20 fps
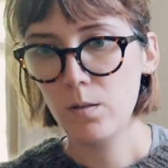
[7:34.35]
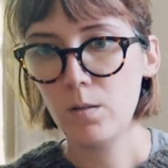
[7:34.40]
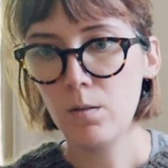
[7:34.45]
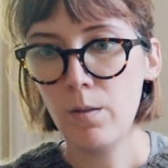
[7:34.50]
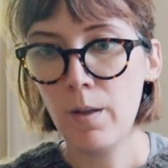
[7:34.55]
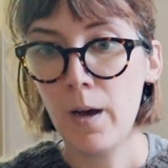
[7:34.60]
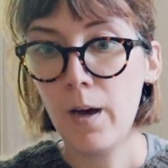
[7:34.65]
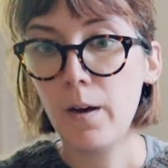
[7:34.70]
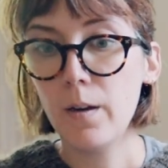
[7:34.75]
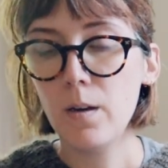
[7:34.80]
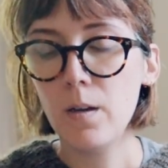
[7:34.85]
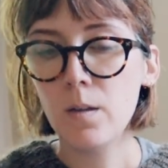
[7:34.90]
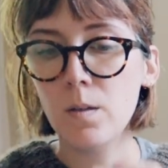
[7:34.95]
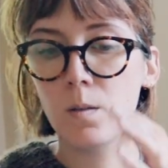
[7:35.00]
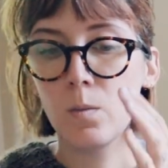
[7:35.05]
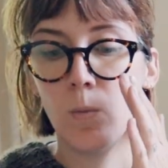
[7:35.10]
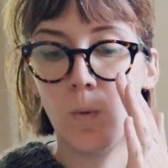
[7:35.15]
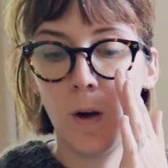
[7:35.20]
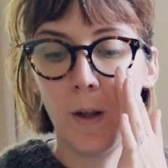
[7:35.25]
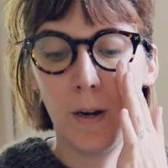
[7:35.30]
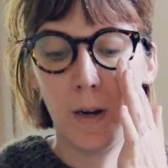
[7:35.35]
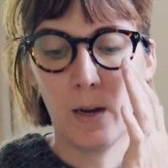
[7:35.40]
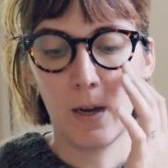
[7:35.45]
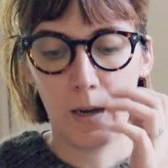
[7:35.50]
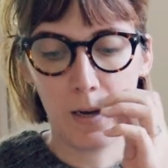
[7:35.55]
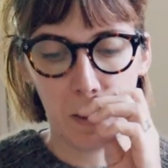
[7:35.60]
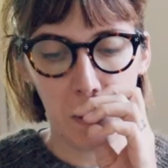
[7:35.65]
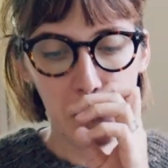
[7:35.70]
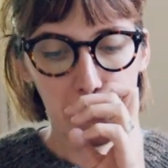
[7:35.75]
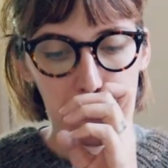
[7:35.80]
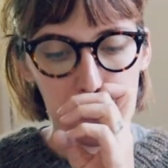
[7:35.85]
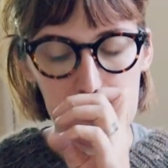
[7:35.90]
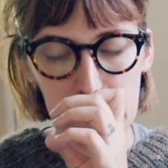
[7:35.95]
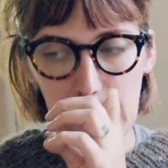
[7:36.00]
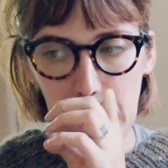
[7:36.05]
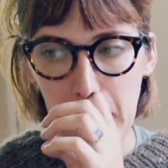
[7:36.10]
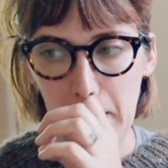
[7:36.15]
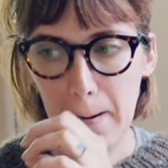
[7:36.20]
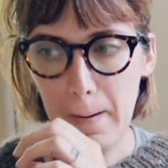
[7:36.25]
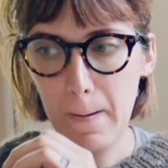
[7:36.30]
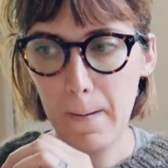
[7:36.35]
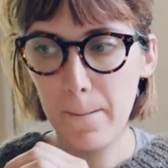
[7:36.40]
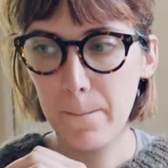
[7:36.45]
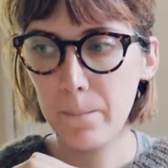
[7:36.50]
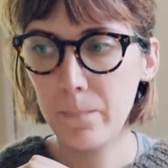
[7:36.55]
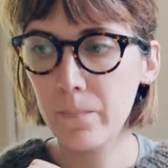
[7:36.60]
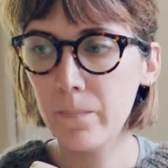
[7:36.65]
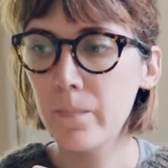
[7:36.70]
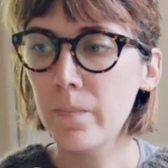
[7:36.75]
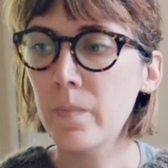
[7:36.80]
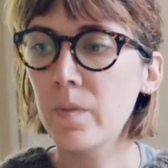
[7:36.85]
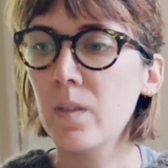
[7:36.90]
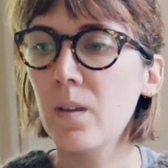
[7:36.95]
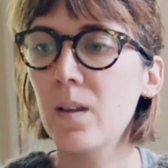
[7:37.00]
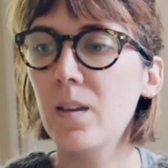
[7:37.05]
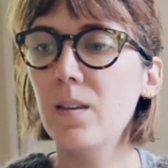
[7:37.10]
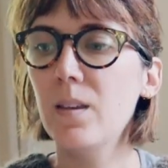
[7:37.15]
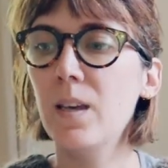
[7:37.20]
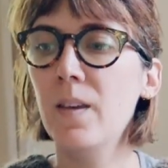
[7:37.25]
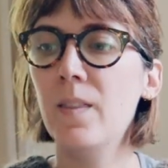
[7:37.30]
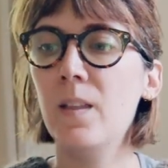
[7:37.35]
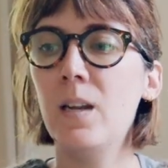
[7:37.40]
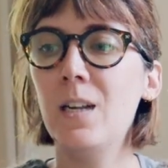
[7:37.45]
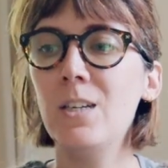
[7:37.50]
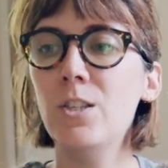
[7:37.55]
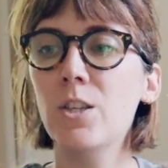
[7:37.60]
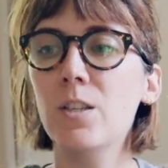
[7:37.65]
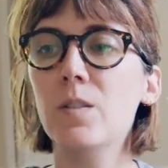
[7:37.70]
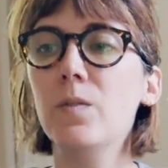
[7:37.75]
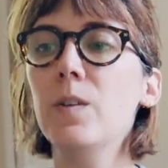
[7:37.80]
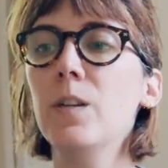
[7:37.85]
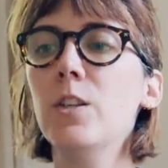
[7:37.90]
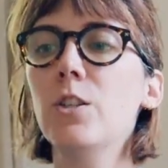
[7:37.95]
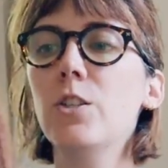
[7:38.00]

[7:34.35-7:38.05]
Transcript: So that is one hat. And then I just